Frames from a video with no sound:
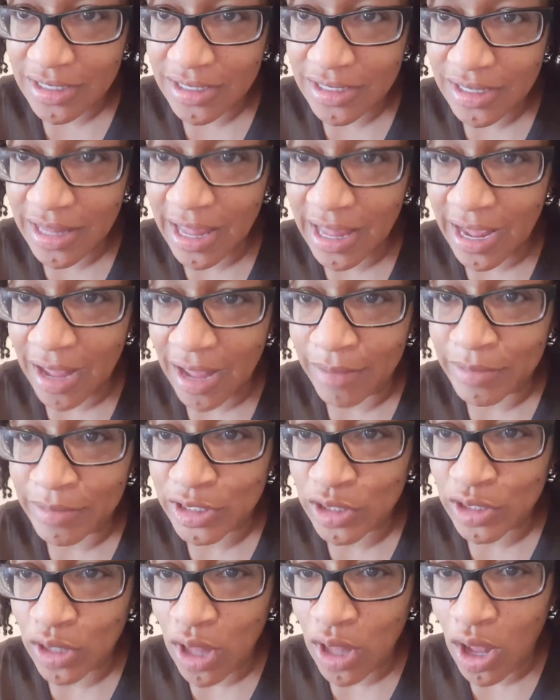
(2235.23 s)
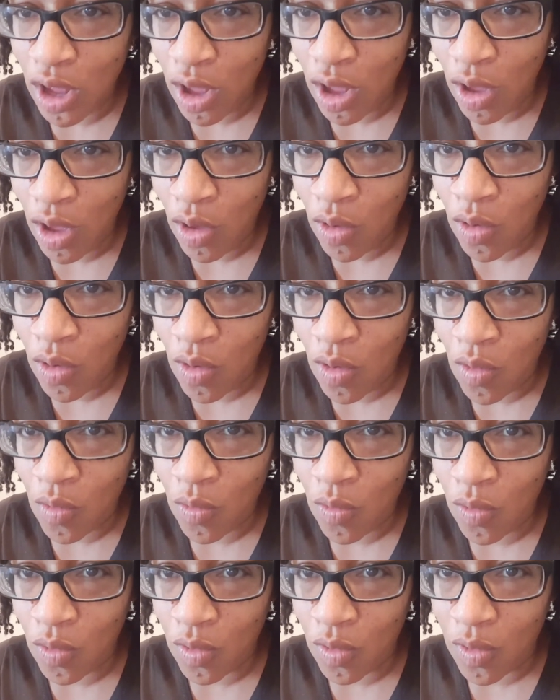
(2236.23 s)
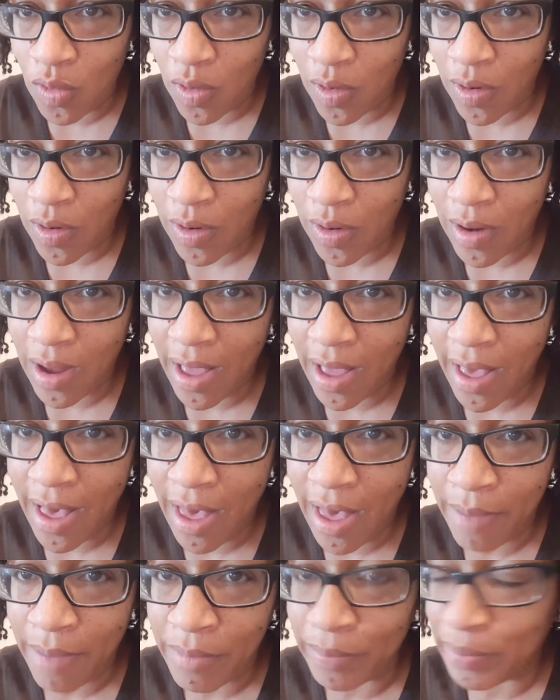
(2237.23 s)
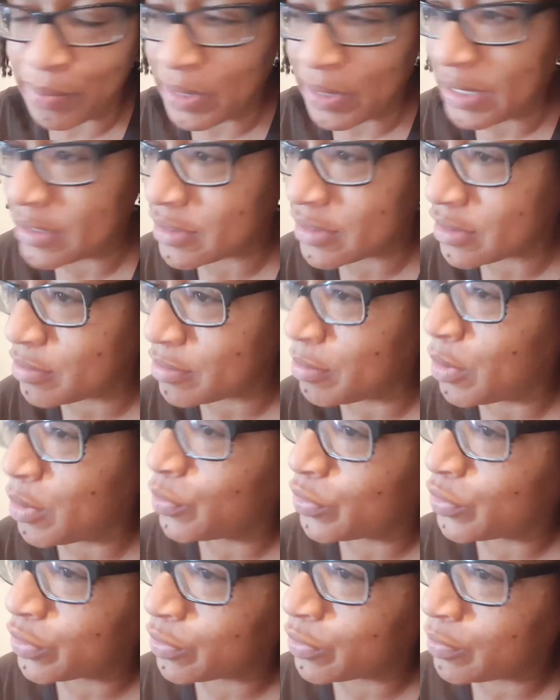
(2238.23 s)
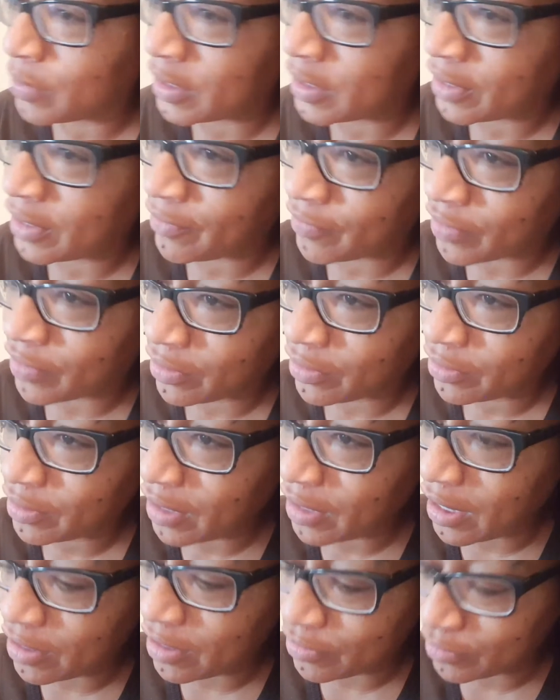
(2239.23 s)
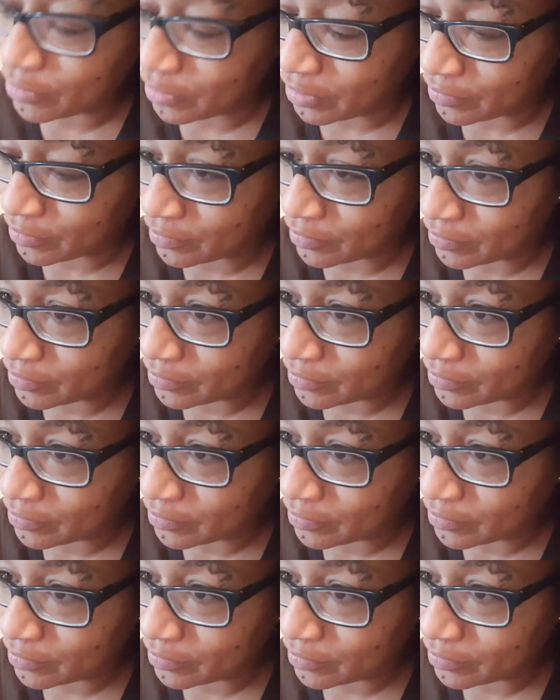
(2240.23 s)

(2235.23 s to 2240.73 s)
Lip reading: I'm slow or I'm a beast mode or whatever? I don't know.